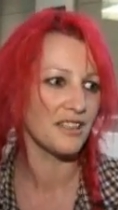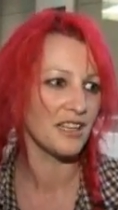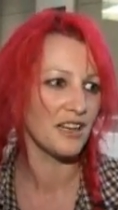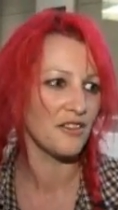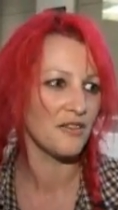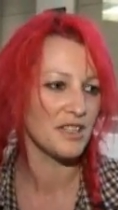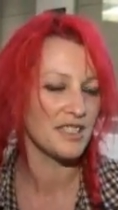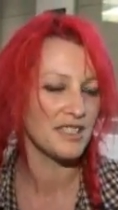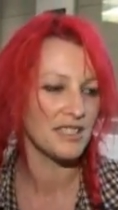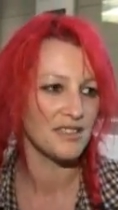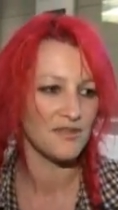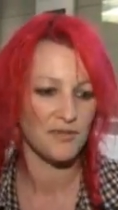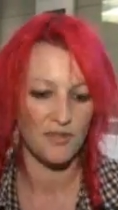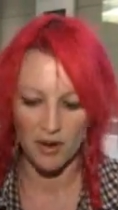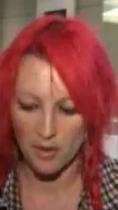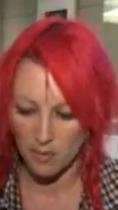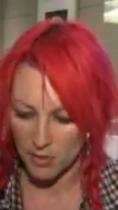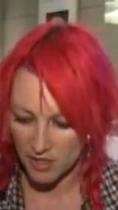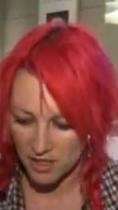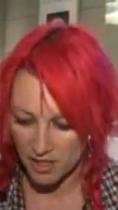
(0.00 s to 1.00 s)
You know, this is
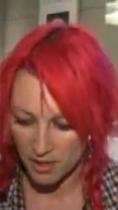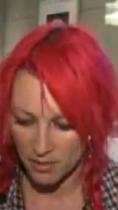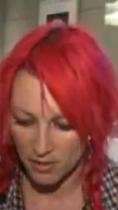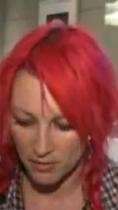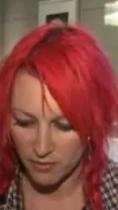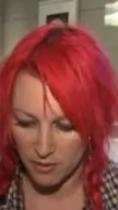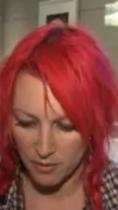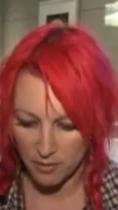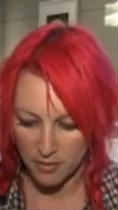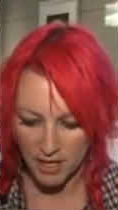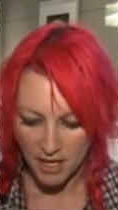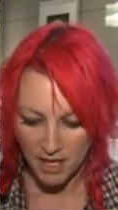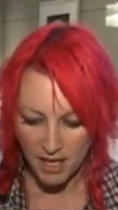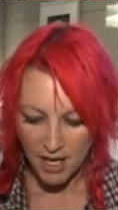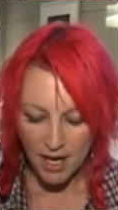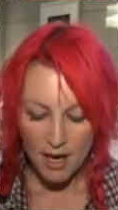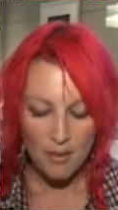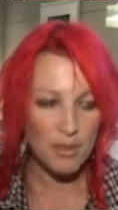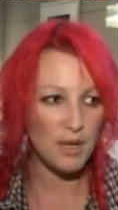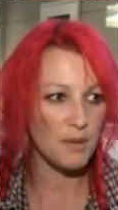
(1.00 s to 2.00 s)
very much coming from
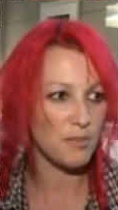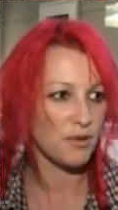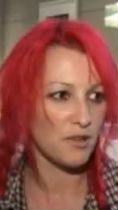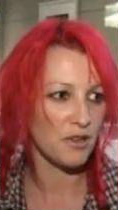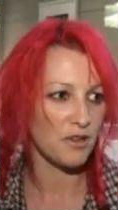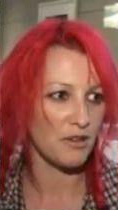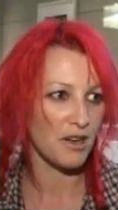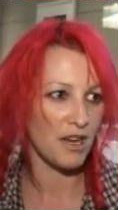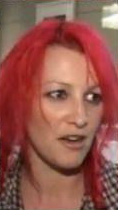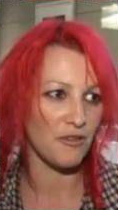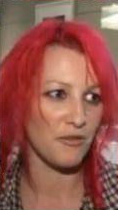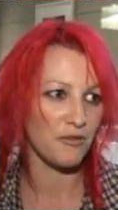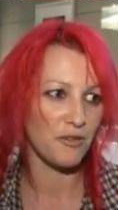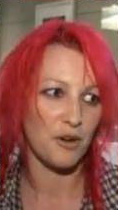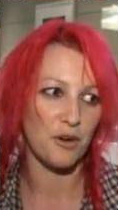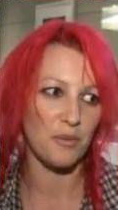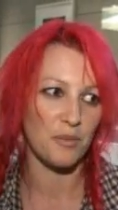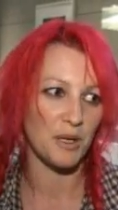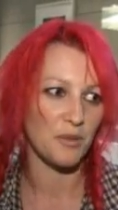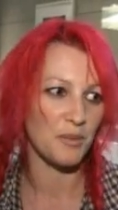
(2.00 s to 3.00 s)
people who love
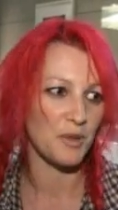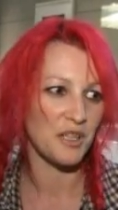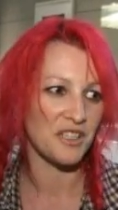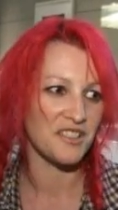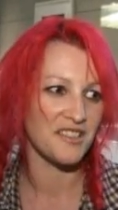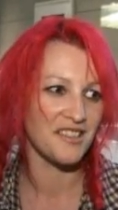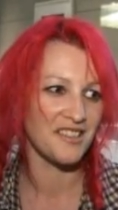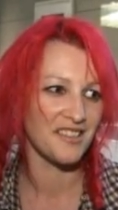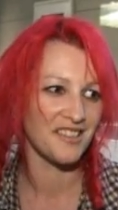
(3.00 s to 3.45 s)
comic books